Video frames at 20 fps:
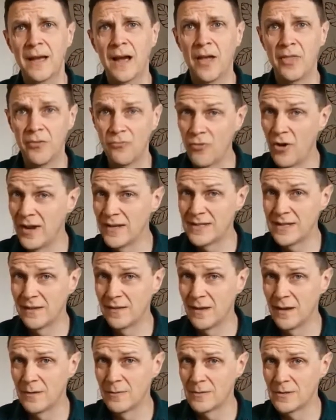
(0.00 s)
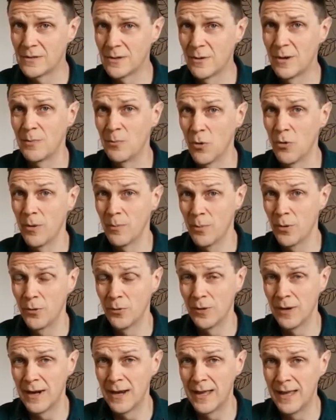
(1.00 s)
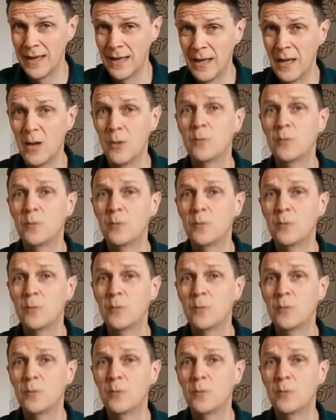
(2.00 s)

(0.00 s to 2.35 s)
and the writing that I was doing, more importantly,